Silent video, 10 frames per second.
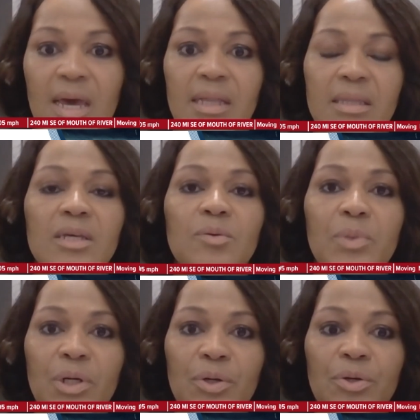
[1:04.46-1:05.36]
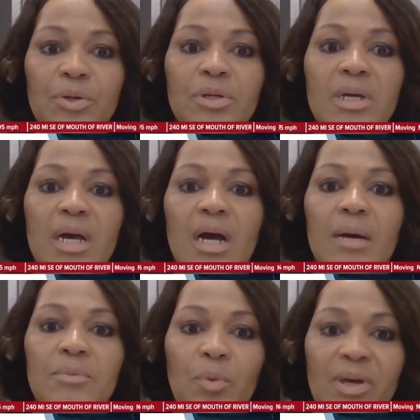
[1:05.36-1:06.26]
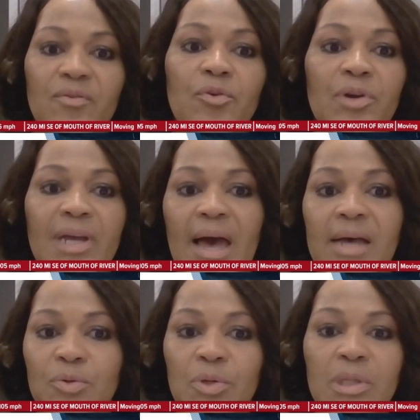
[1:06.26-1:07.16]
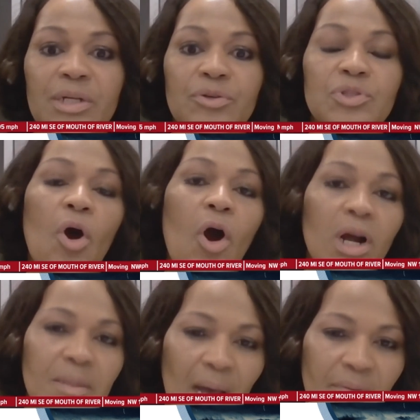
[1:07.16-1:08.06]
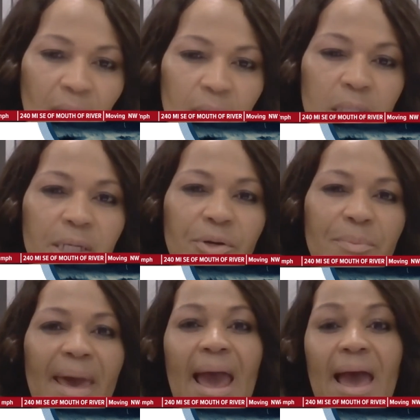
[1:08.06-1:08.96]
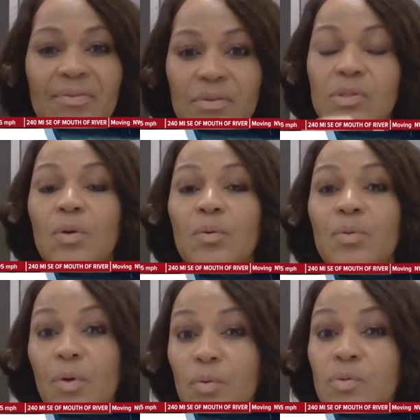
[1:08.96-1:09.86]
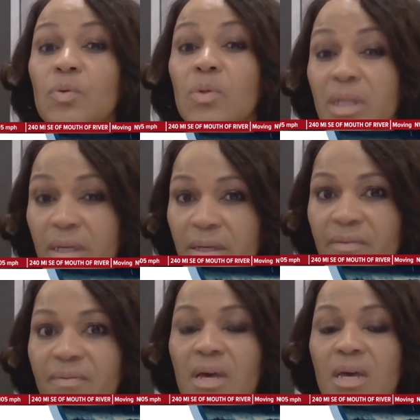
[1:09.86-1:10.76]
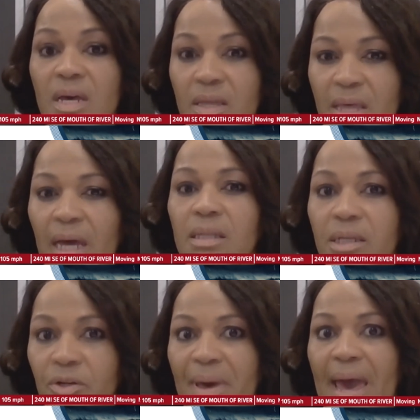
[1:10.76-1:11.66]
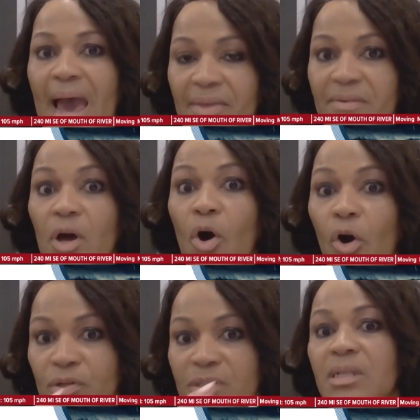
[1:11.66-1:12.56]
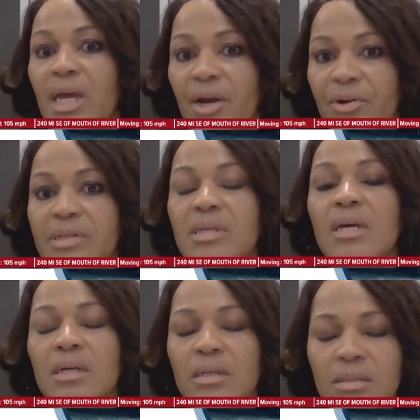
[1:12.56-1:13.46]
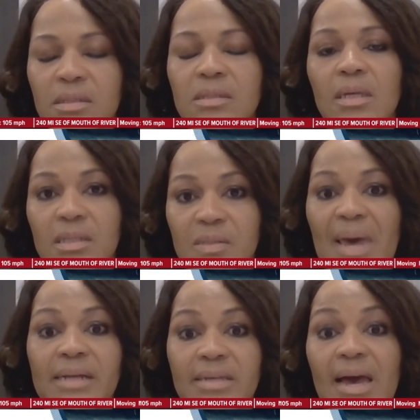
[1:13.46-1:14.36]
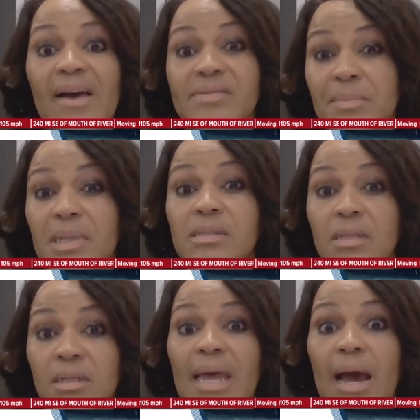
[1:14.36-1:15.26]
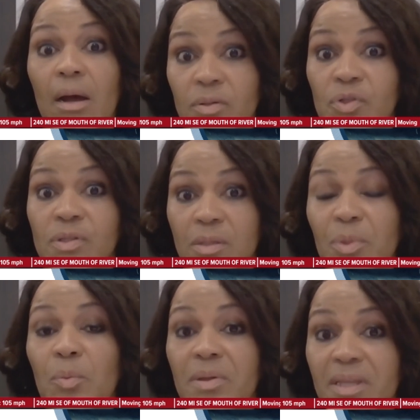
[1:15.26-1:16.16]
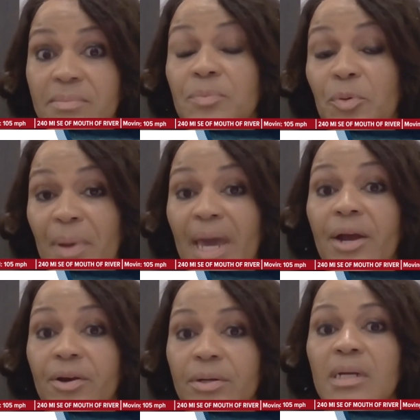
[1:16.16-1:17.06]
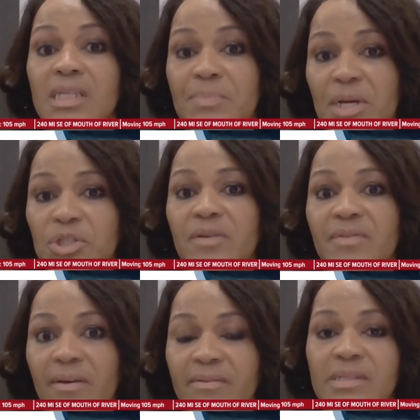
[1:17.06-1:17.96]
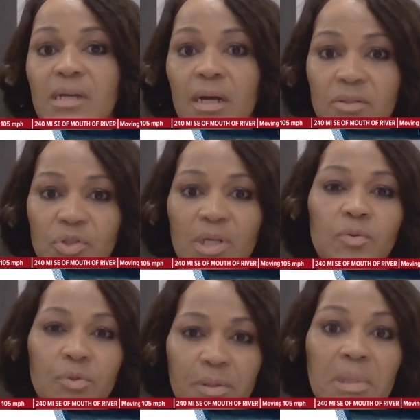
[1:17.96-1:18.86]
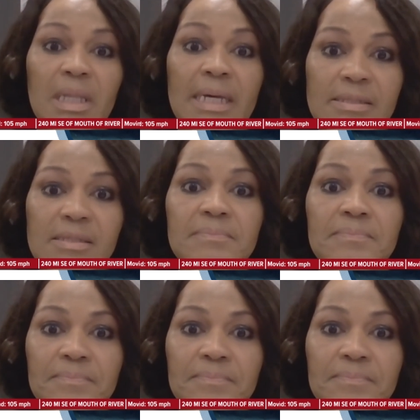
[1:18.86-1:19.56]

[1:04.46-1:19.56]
And I think we heard the weather forecast earlier talking about that clear path. And so those who live in that clear path of the hardest hit areas could expect to have some extended outages. And we want them to prepare, especially if they decide to shelter in place.